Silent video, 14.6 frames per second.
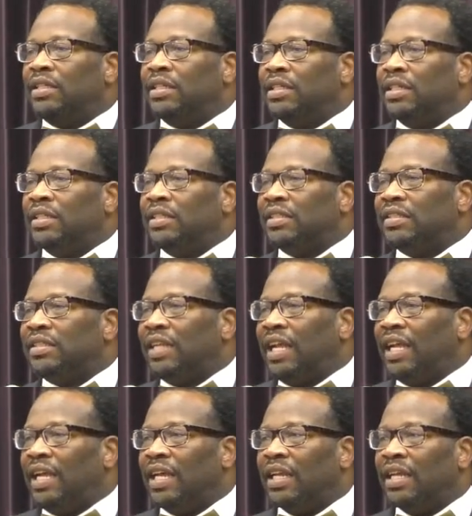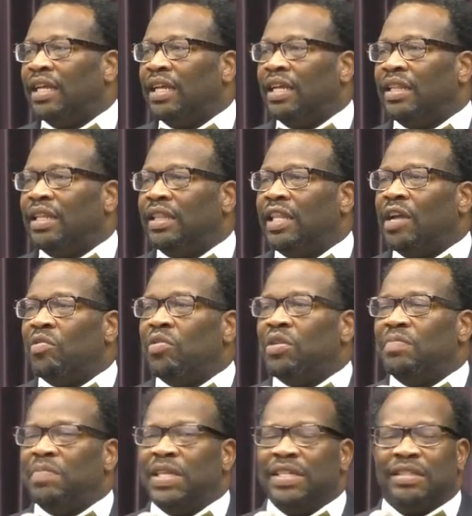to understand that there
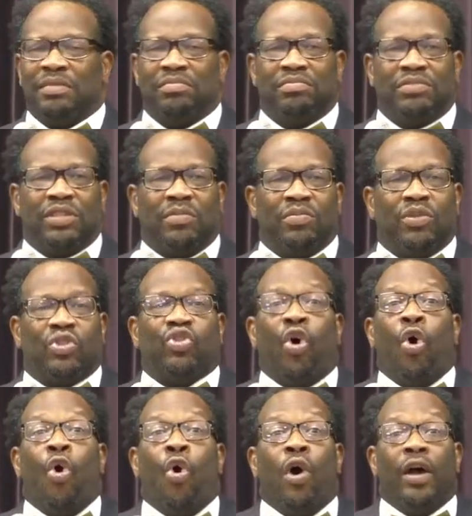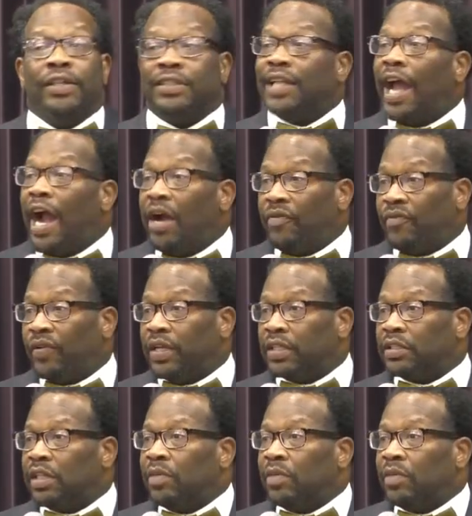will be some, some thorns in our flesh.